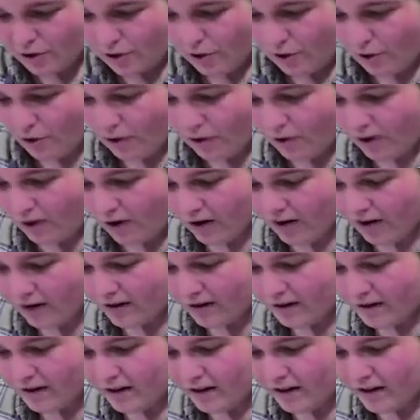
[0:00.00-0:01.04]
or
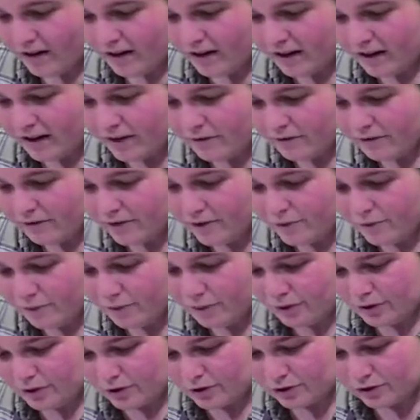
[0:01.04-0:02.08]
if you
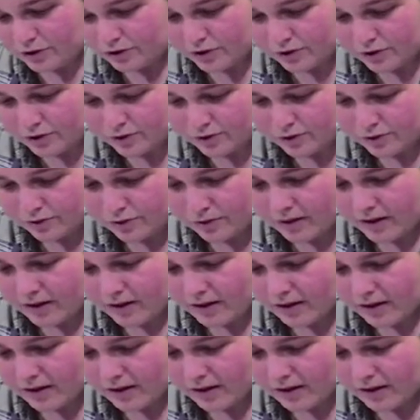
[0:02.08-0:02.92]
want to